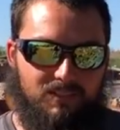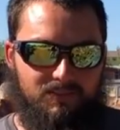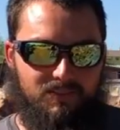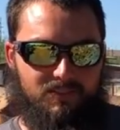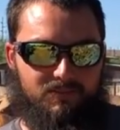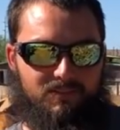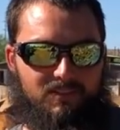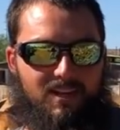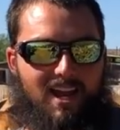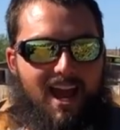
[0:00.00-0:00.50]
rid of
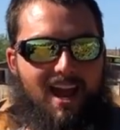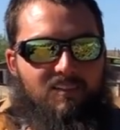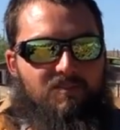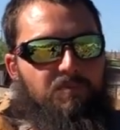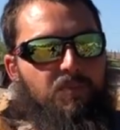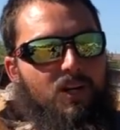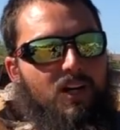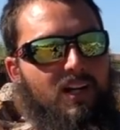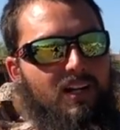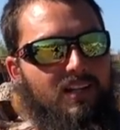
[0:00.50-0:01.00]
it for
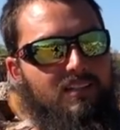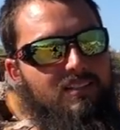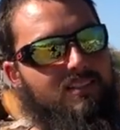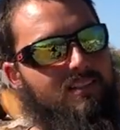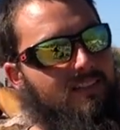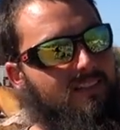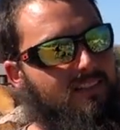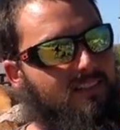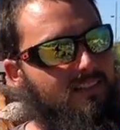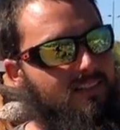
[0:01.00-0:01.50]
half
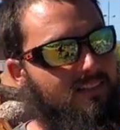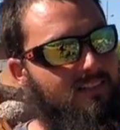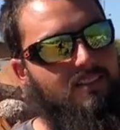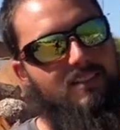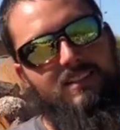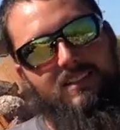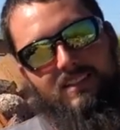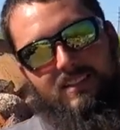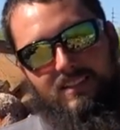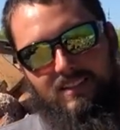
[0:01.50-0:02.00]
price.
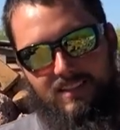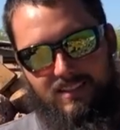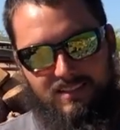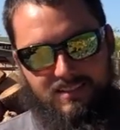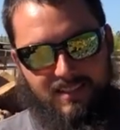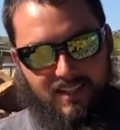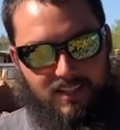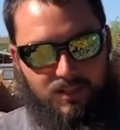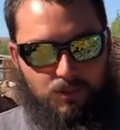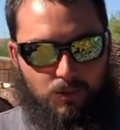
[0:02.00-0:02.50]

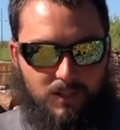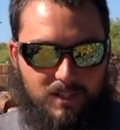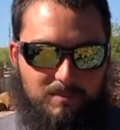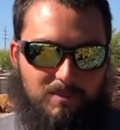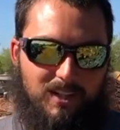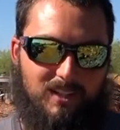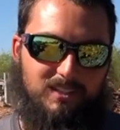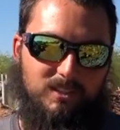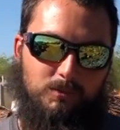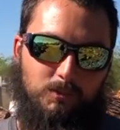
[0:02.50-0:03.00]
Instead of 20
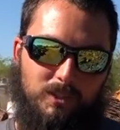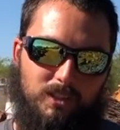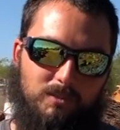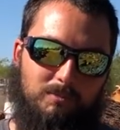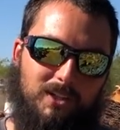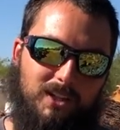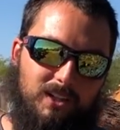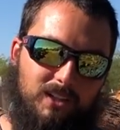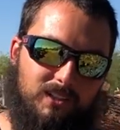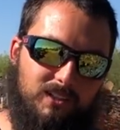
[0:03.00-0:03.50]
bucks a
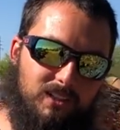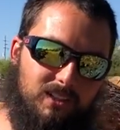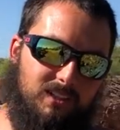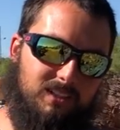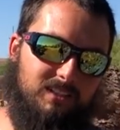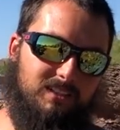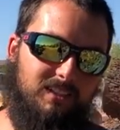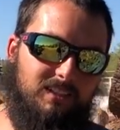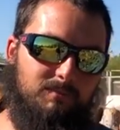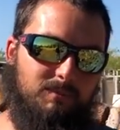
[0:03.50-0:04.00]
wheelbarrow
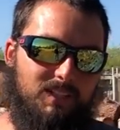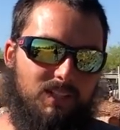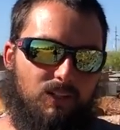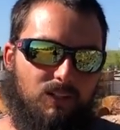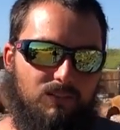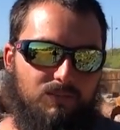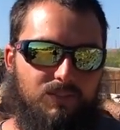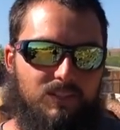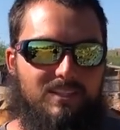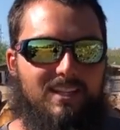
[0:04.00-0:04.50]
load, it's gonna be
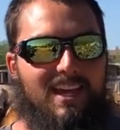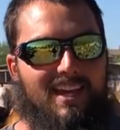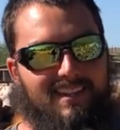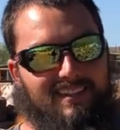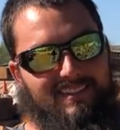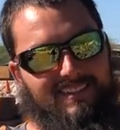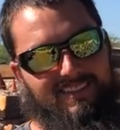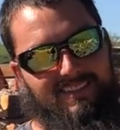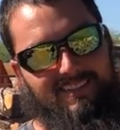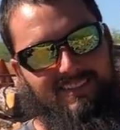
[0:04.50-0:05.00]
going for 10.
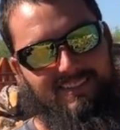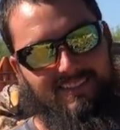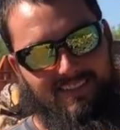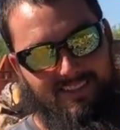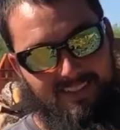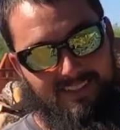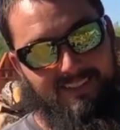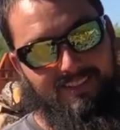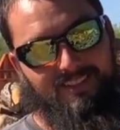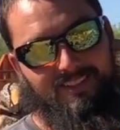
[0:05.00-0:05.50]

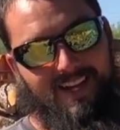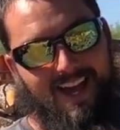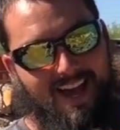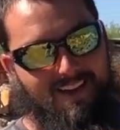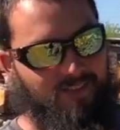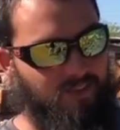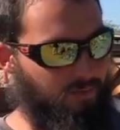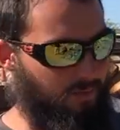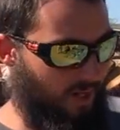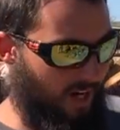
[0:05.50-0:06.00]
So
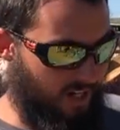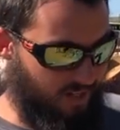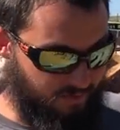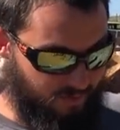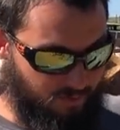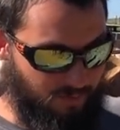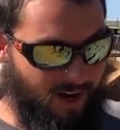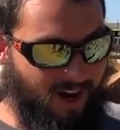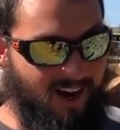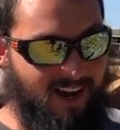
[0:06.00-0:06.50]
half the price
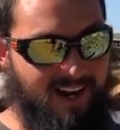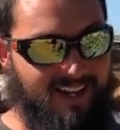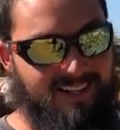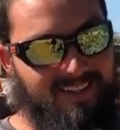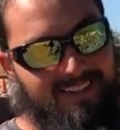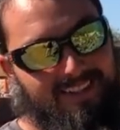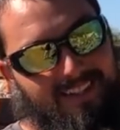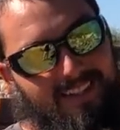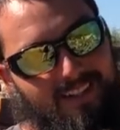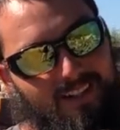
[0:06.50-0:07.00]
for
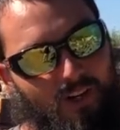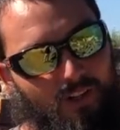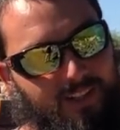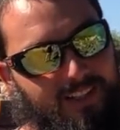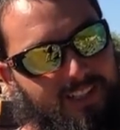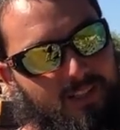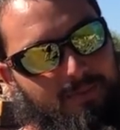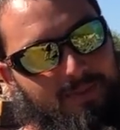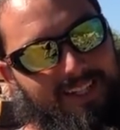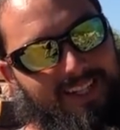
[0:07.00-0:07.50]
pine,
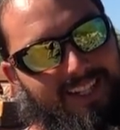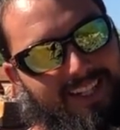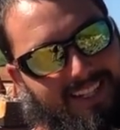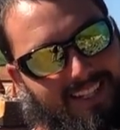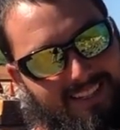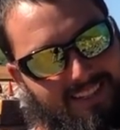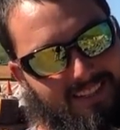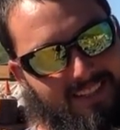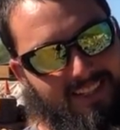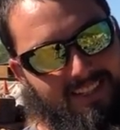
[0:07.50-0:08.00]
only at the beginning
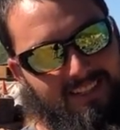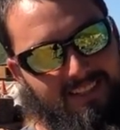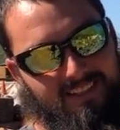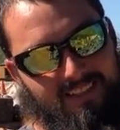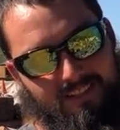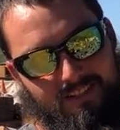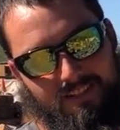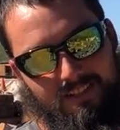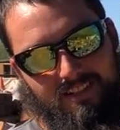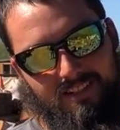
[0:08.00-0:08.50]
of the season
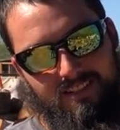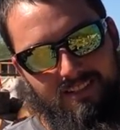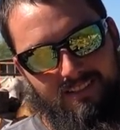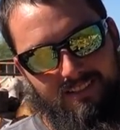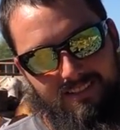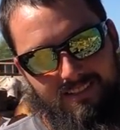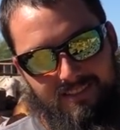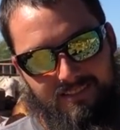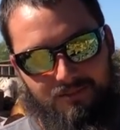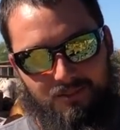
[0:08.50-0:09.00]
this year.
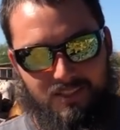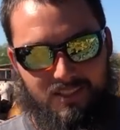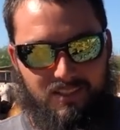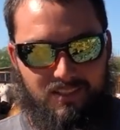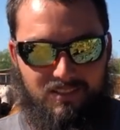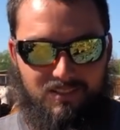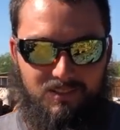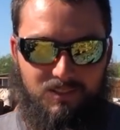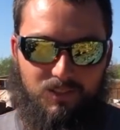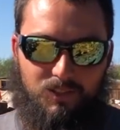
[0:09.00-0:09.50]
Cool.
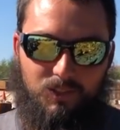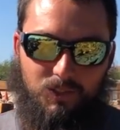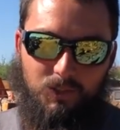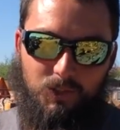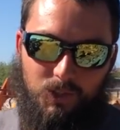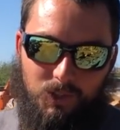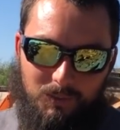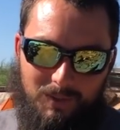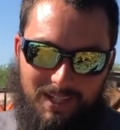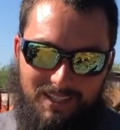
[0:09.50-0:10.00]
When,
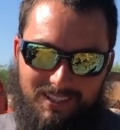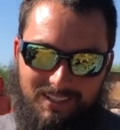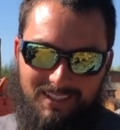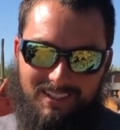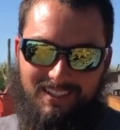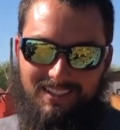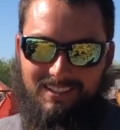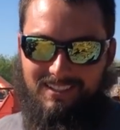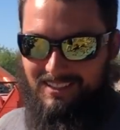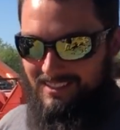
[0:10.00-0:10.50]
the cool the
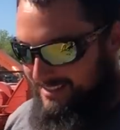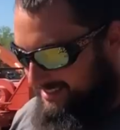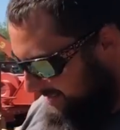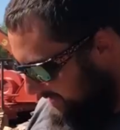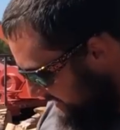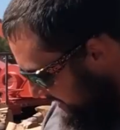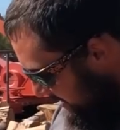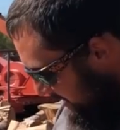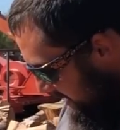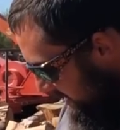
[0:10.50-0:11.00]
season? Hits,
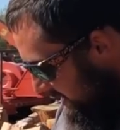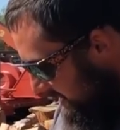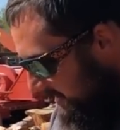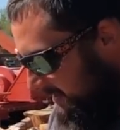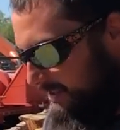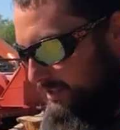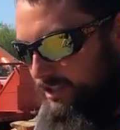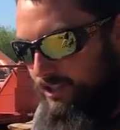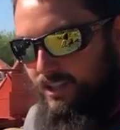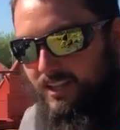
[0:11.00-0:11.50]

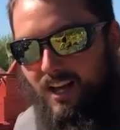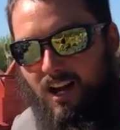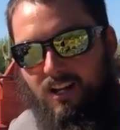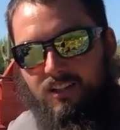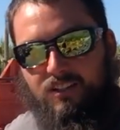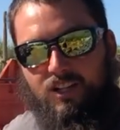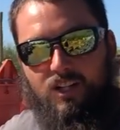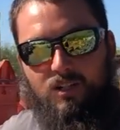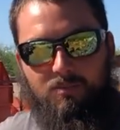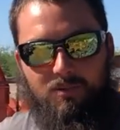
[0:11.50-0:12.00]
usually
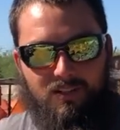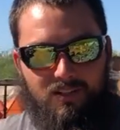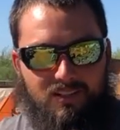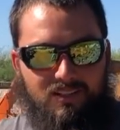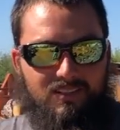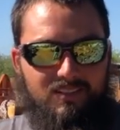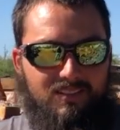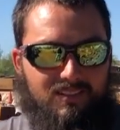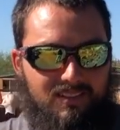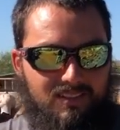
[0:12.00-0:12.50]
October
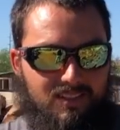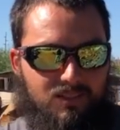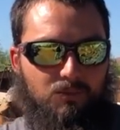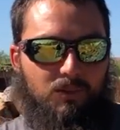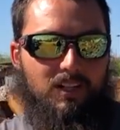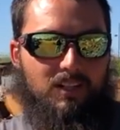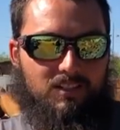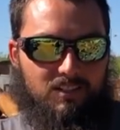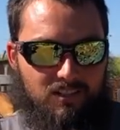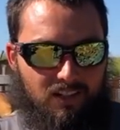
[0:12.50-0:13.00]
okay. is
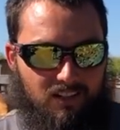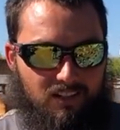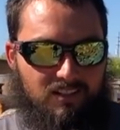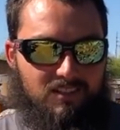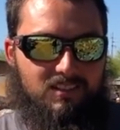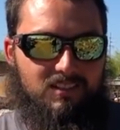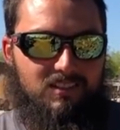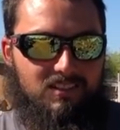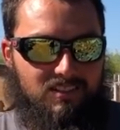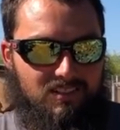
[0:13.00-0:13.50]
when it
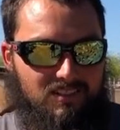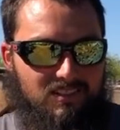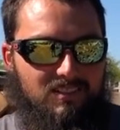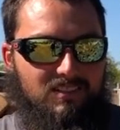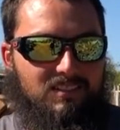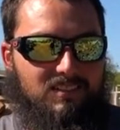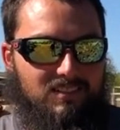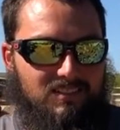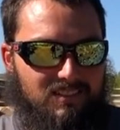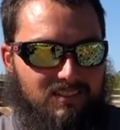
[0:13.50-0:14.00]
starts.
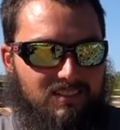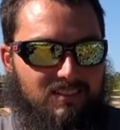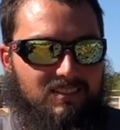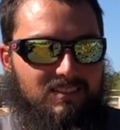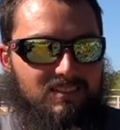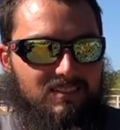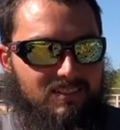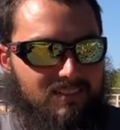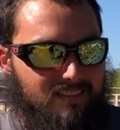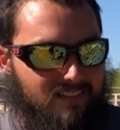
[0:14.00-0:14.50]

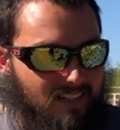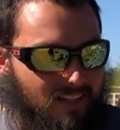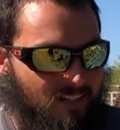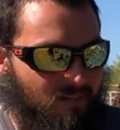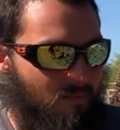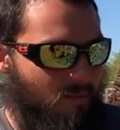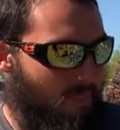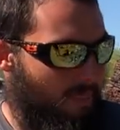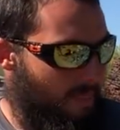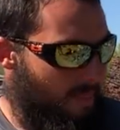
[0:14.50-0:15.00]
Sweet. Yep.